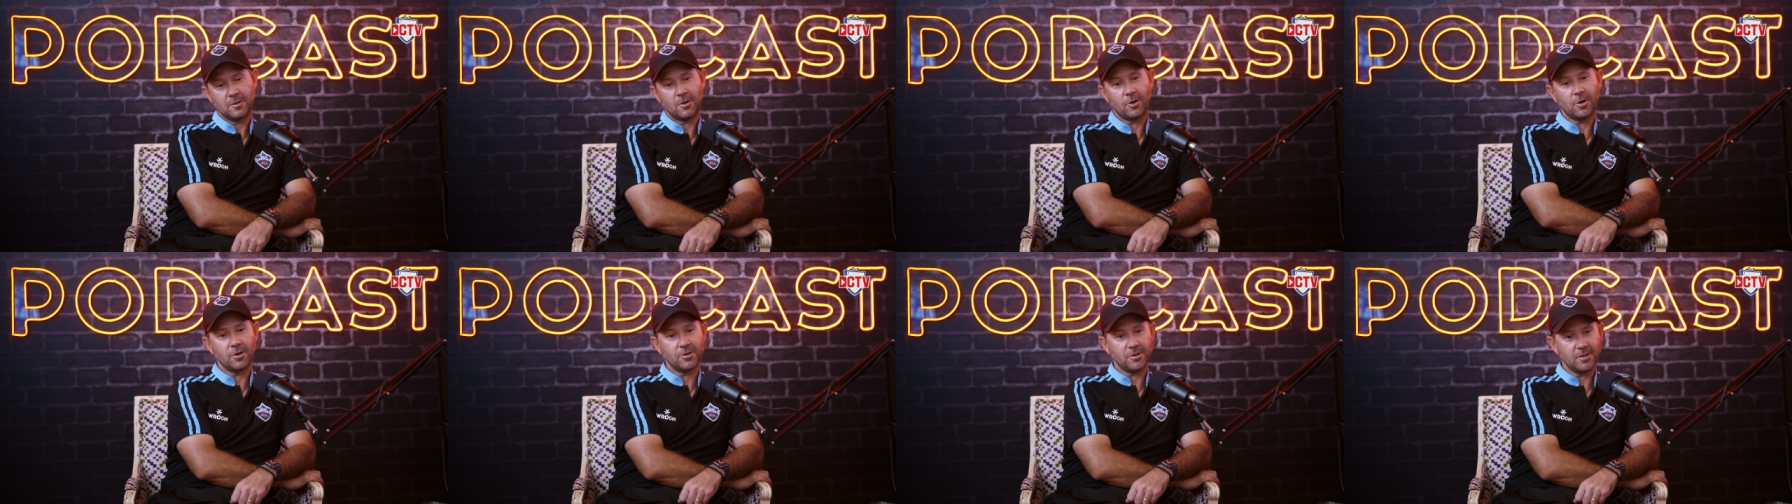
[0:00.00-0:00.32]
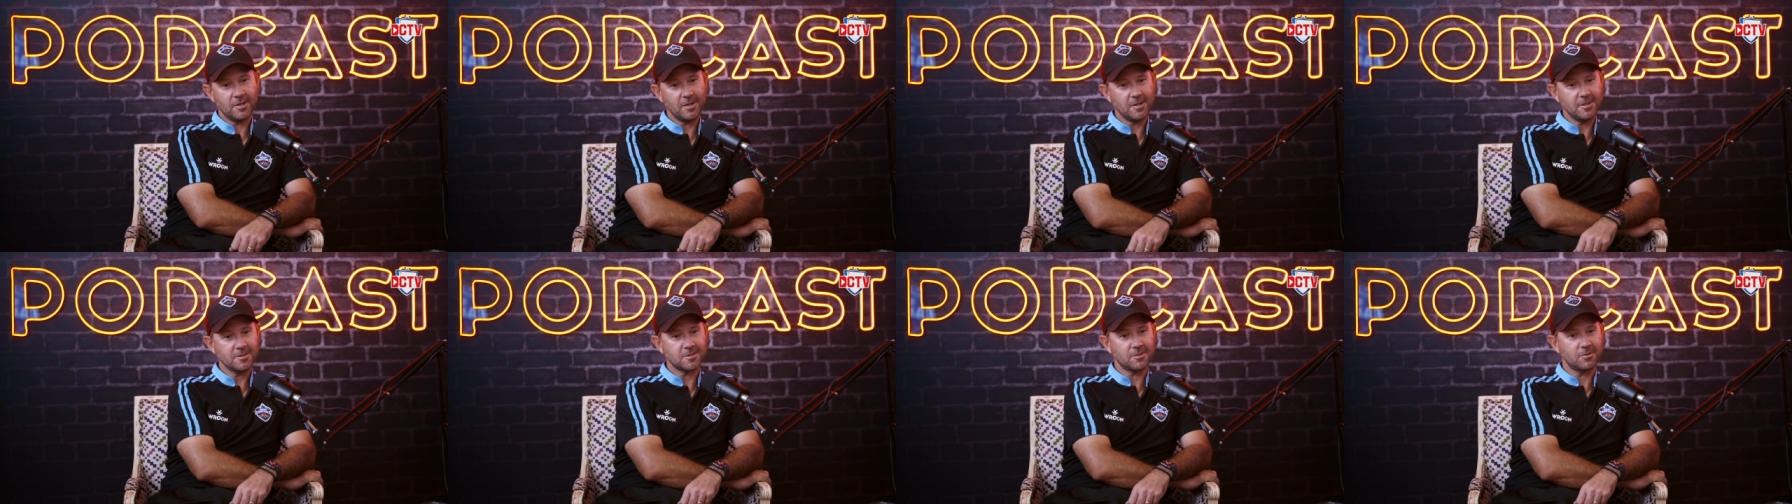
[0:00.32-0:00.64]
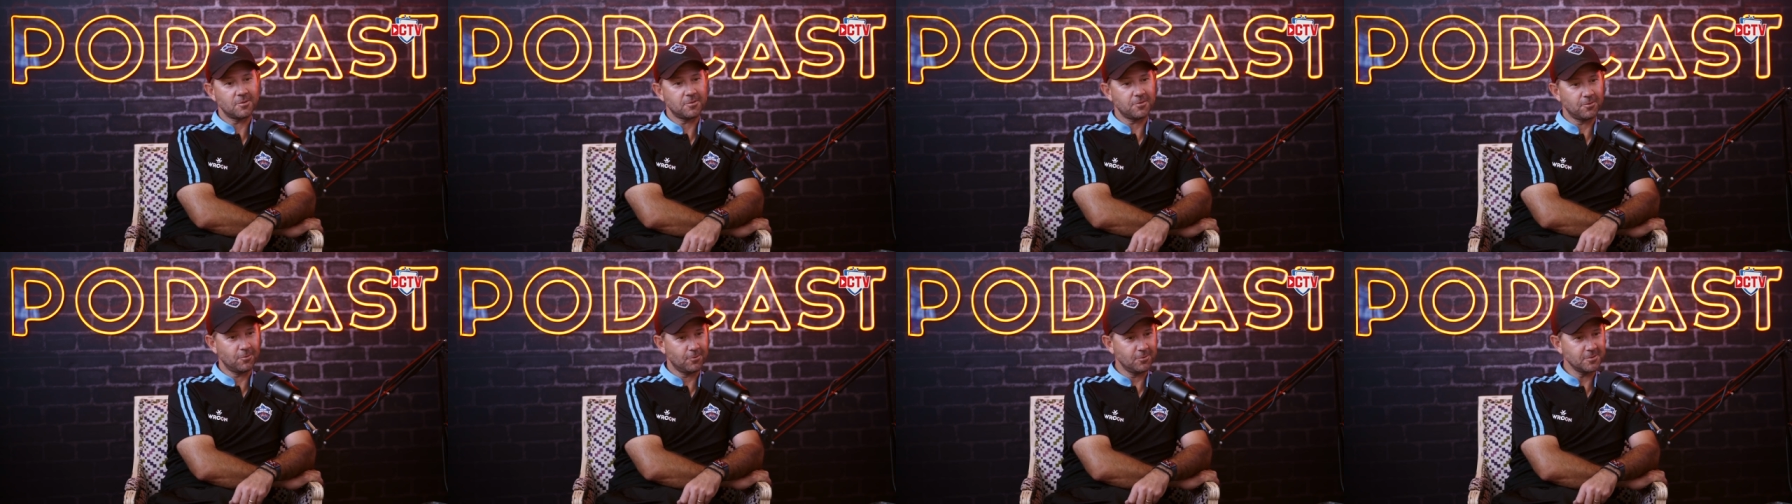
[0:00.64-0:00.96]
ideas
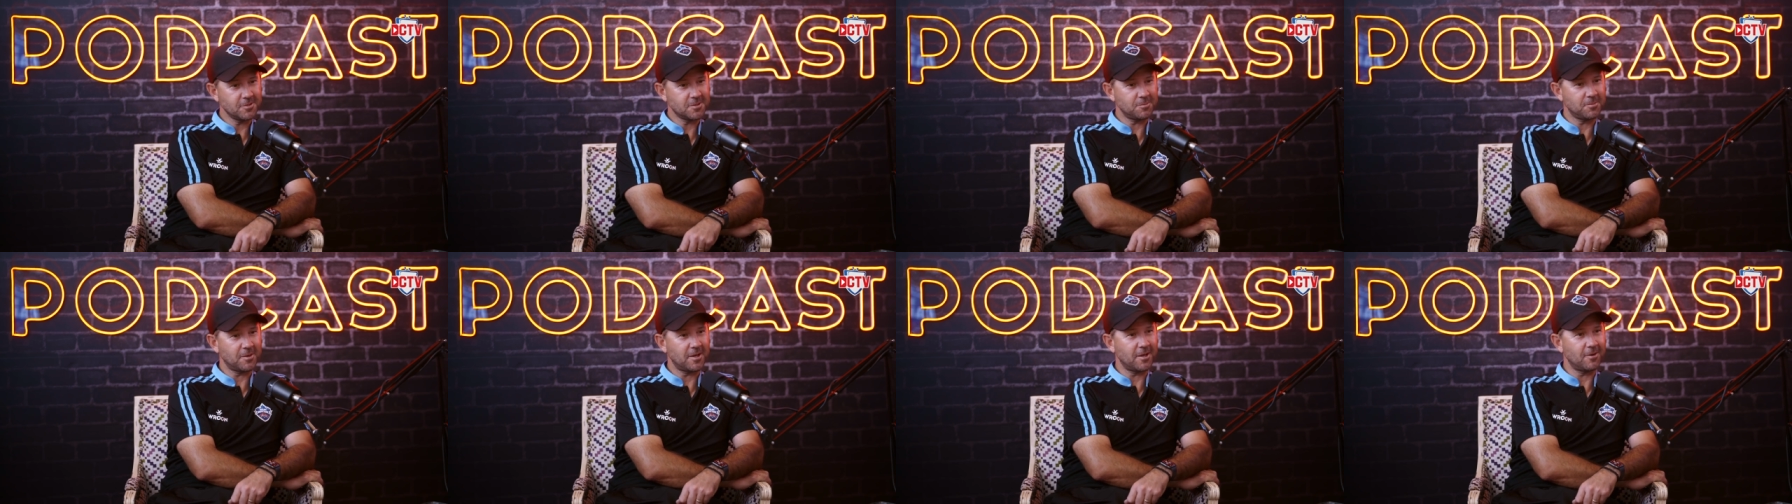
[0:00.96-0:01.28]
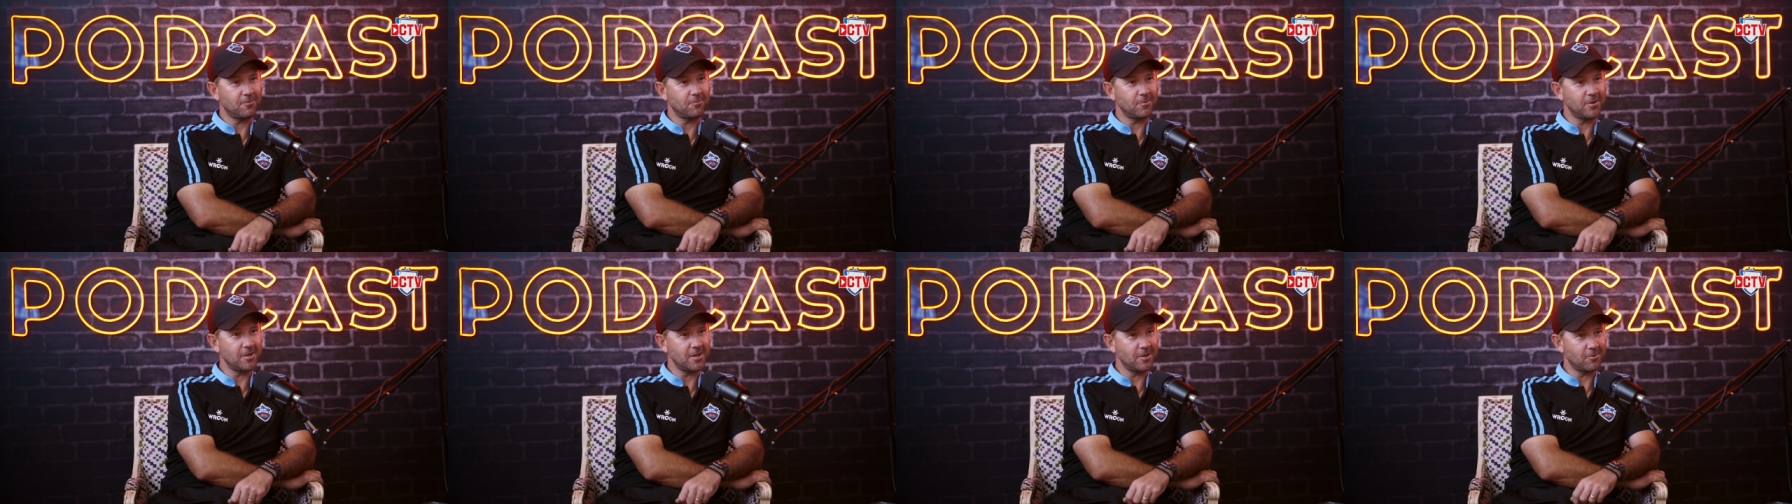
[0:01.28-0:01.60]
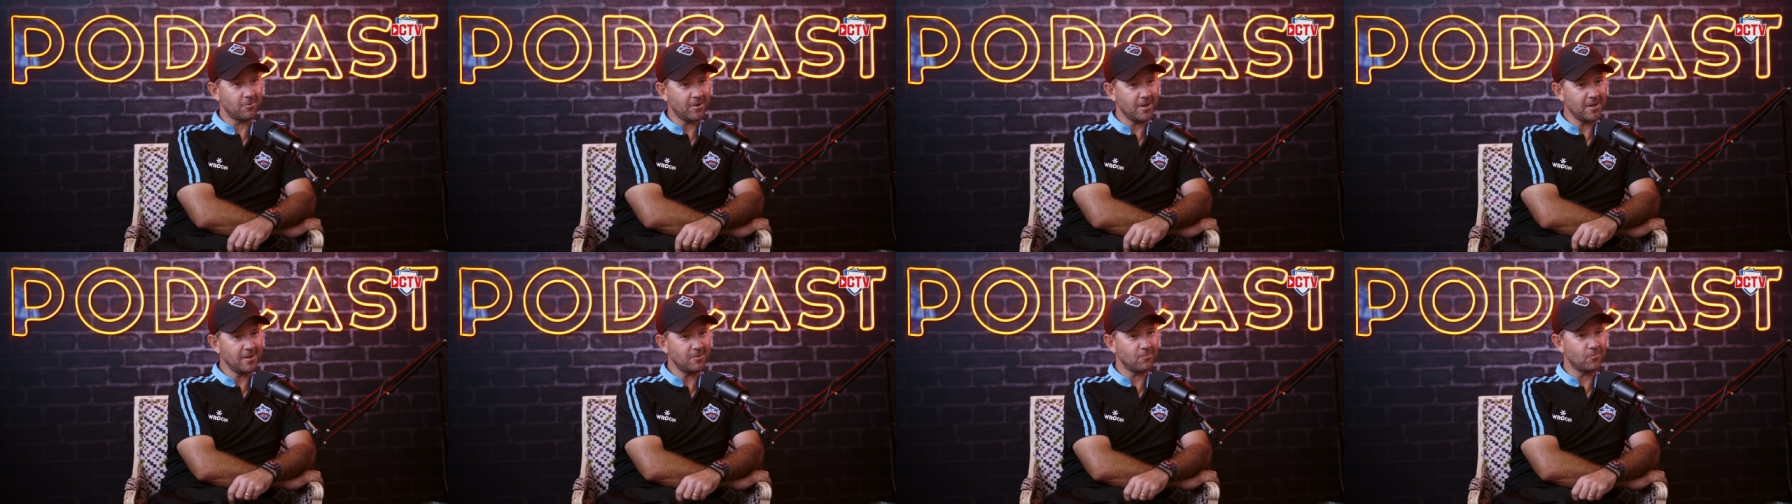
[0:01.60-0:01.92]
and thoughts about where
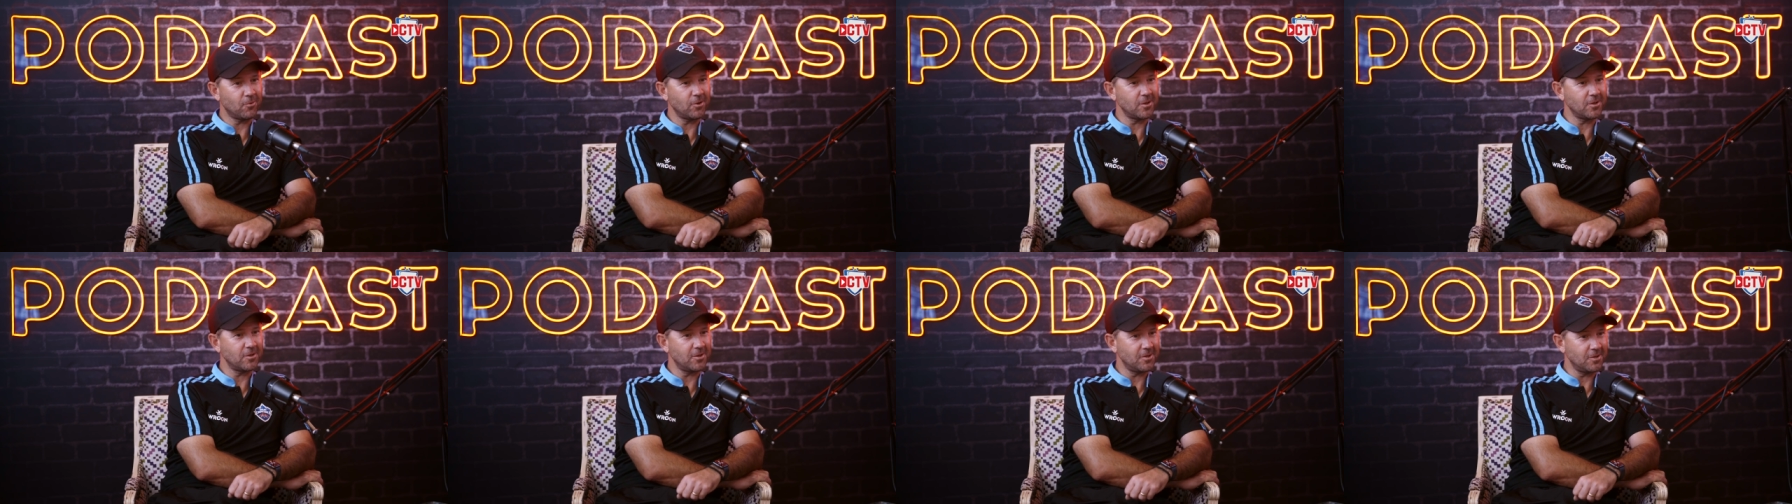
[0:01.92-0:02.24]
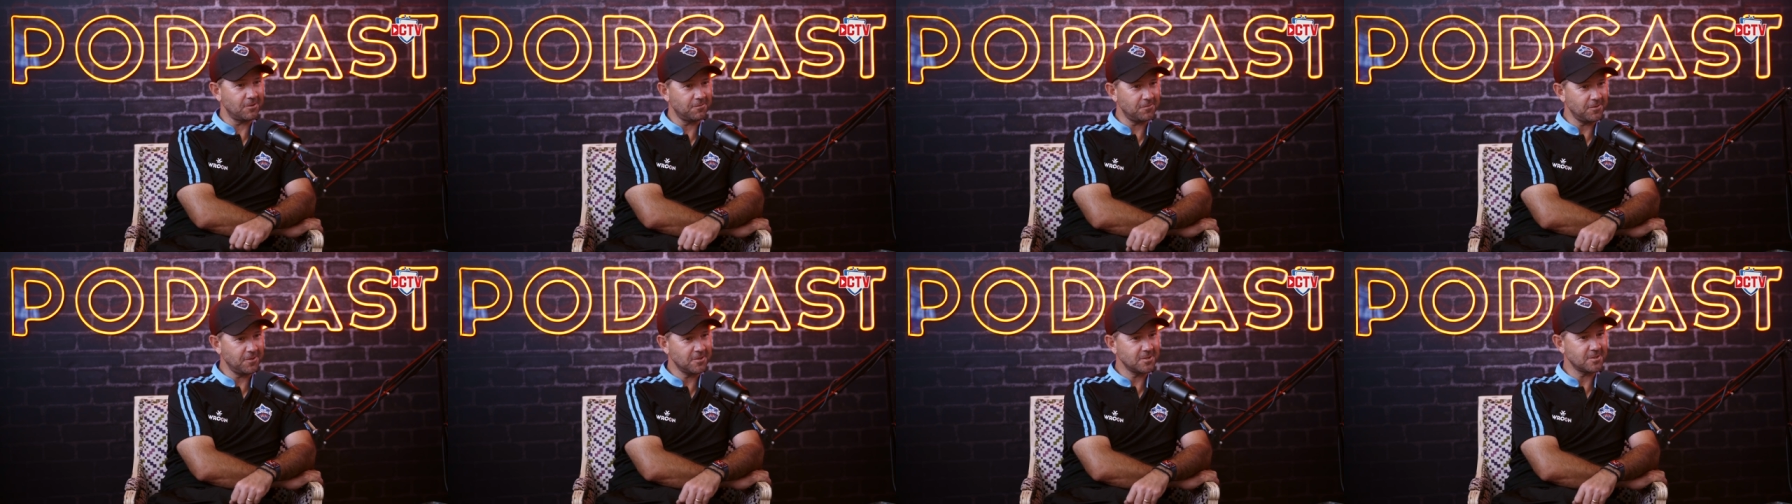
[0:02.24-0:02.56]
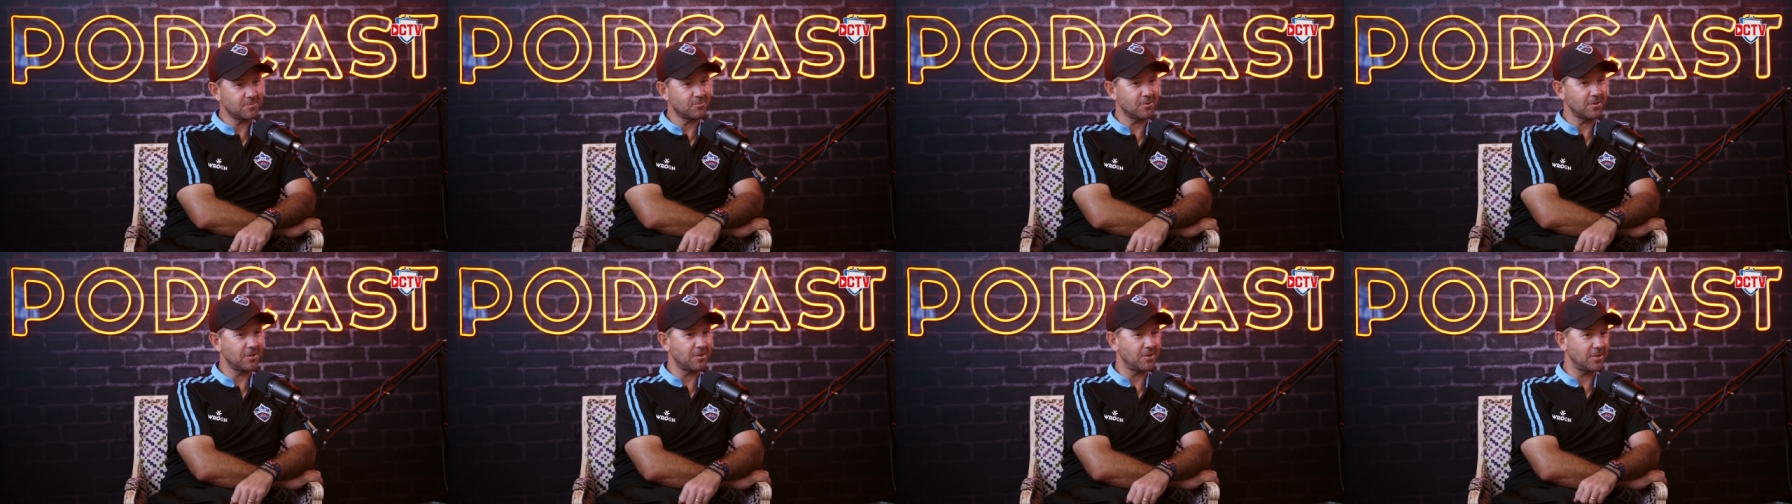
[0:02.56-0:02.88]
you're at and what you need to
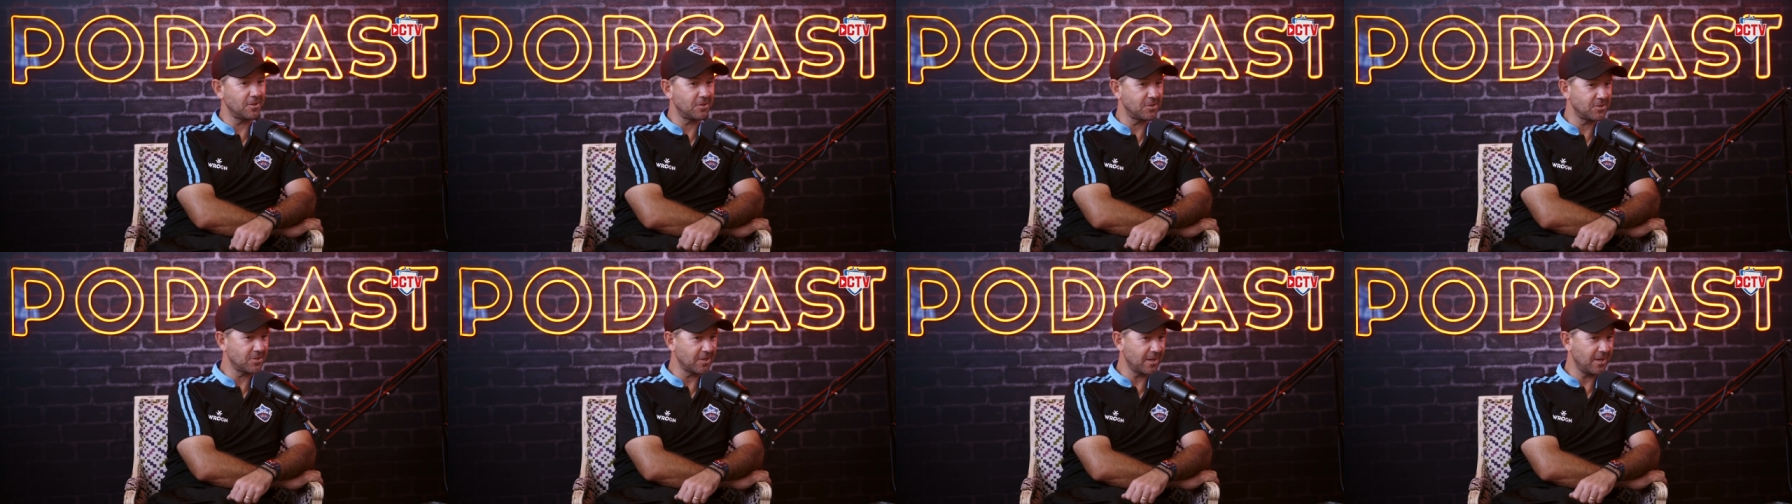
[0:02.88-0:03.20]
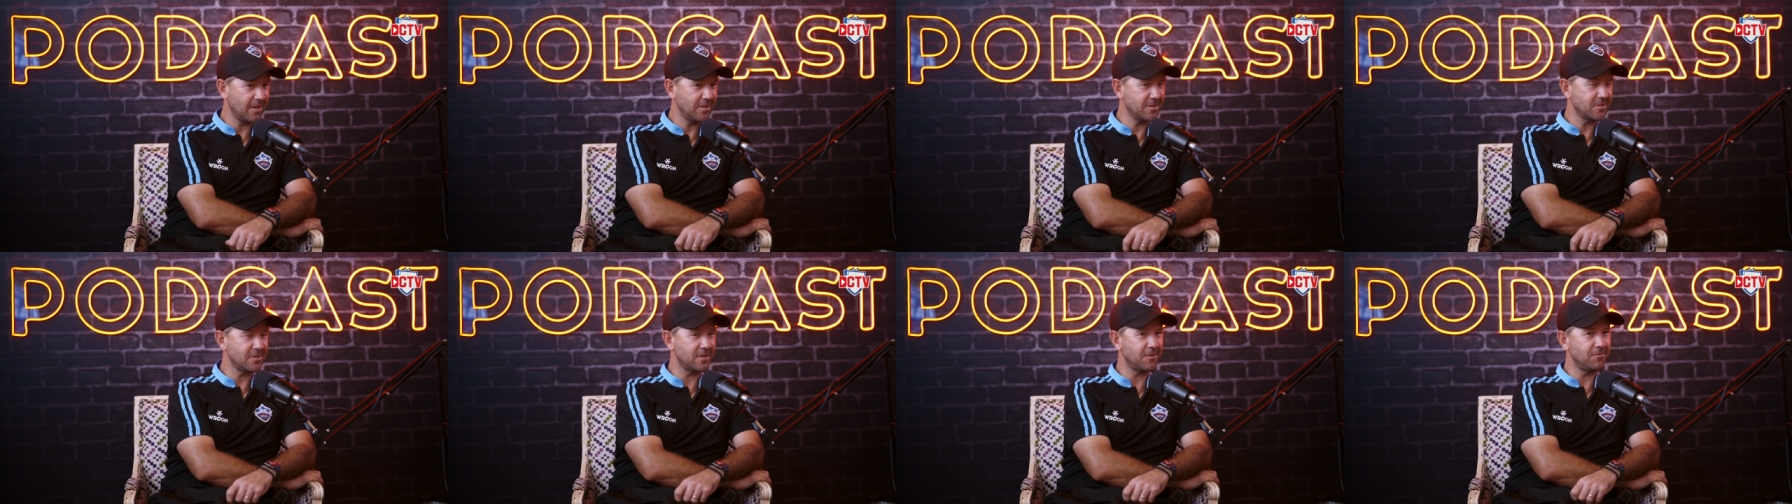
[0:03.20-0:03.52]
fix and what you need to change.